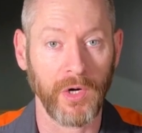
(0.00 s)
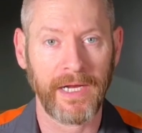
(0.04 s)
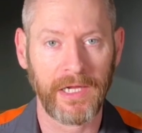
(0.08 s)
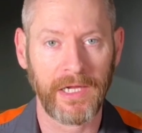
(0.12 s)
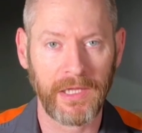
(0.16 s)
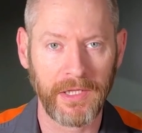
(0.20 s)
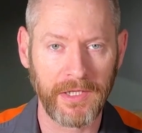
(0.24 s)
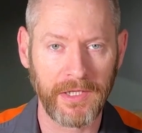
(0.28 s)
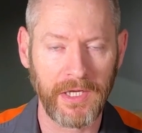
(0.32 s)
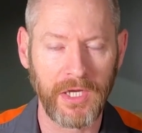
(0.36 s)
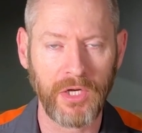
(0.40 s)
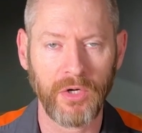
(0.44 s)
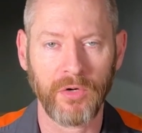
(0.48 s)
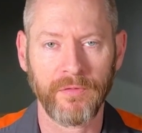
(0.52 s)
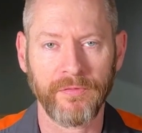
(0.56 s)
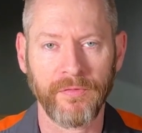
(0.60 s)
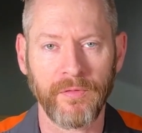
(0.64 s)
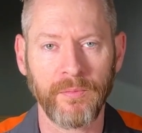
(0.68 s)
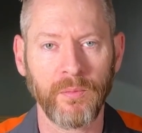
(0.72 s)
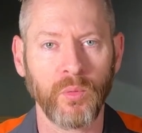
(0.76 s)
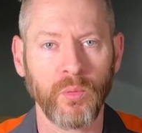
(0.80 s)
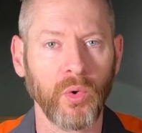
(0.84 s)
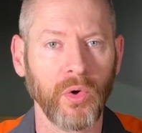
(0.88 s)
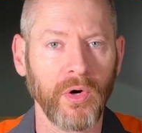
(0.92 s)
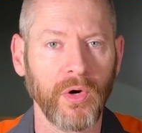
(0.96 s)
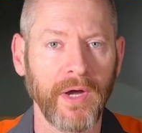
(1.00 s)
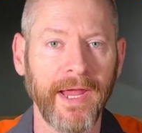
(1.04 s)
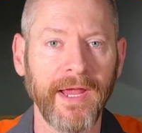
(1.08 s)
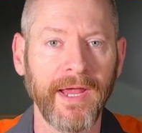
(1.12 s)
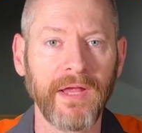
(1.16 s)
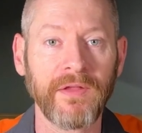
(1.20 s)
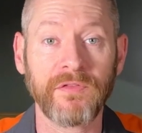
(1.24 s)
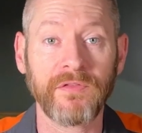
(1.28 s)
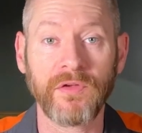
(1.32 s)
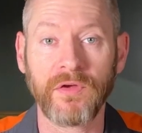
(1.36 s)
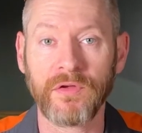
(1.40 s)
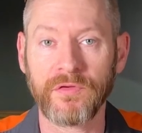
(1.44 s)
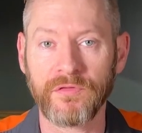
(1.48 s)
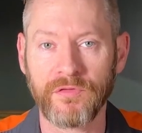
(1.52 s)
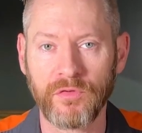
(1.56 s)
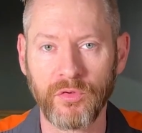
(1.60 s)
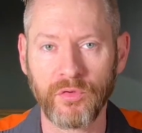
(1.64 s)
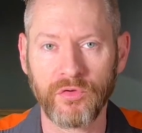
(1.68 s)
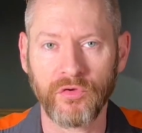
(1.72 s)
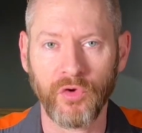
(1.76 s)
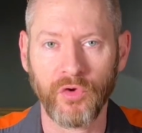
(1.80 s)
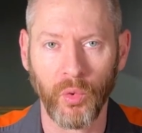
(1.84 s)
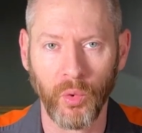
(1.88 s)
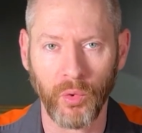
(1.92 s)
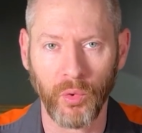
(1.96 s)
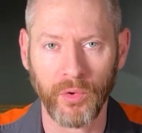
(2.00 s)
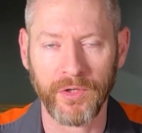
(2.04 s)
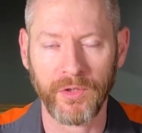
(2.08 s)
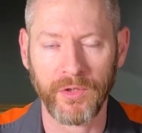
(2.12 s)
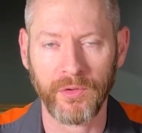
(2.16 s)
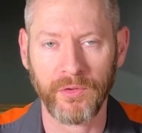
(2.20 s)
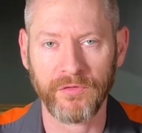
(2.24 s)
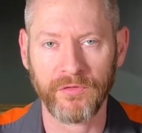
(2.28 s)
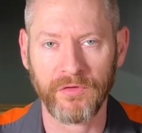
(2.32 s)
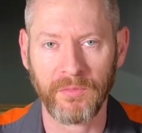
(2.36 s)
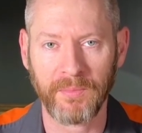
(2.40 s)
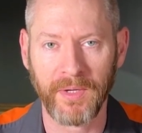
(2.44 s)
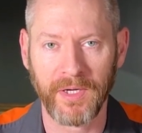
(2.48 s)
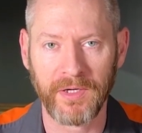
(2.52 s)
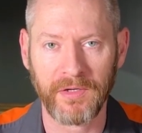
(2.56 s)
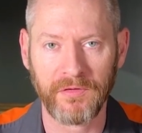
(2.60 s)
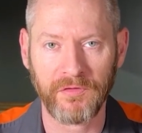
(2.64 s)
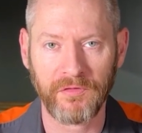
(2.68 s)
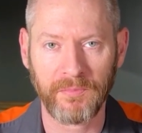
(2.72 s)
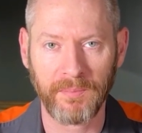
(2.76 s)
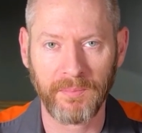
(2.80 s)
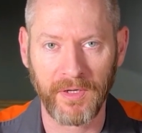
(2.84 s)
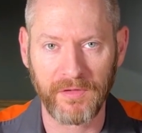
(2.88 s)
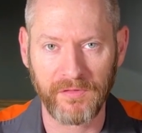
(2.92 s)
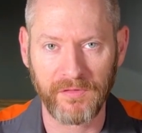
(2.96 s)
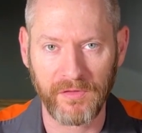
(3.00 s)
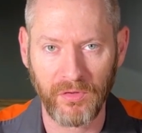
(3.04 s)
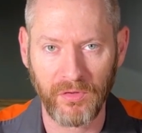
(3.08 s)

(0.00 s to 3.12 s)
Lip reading: click here for more hands-on tutorials about inspecting